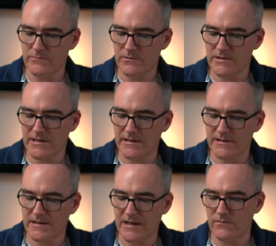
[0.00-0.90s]
your watch
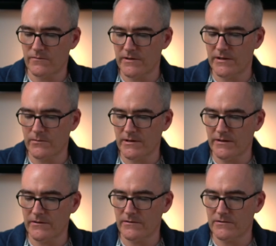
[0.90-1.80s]
has, how frequently
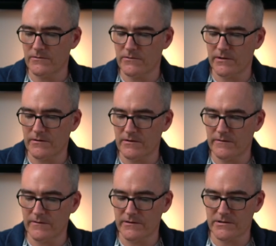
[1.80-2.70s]
you use your chronograph
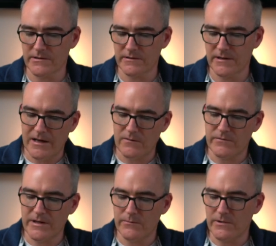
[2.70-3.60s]
function, how
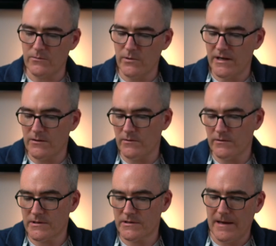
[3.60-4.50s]
frequently you wear your
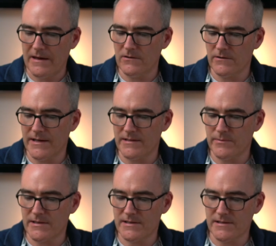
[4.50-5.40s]
watch, how long it has
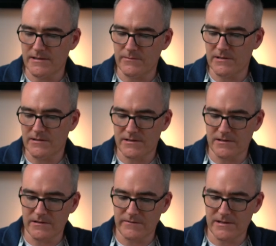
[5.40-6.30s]
been since it was last
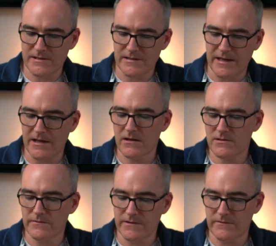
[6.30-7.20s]
serviced, and a
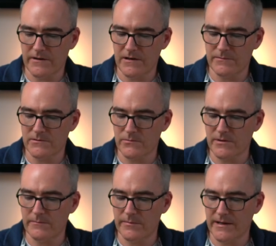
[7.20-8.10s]
host of other variables will
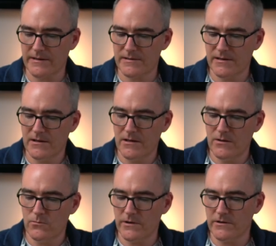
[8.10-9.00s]
impact
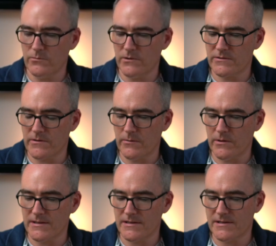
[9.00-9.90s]
what your watch
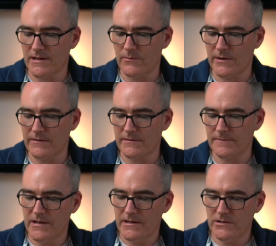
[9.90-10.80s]
requires to stay wound.
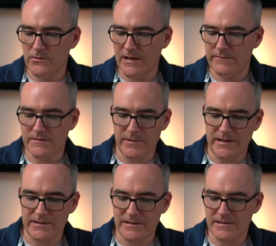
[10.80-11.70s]
You will have to
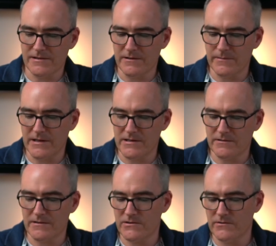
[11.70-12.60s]
make this
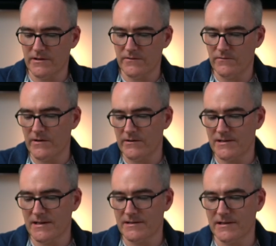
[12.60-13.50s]
determination to try the various
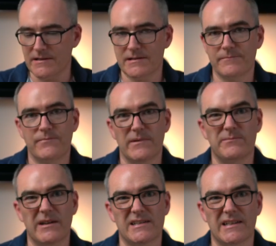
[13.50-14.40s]
settings and
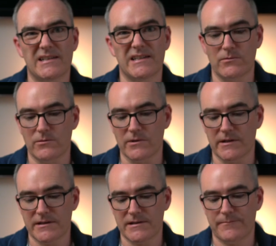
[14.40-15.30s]
basically see what
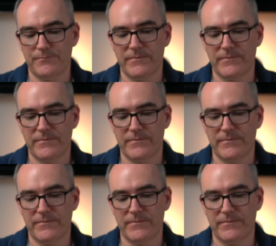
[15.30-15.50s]
works.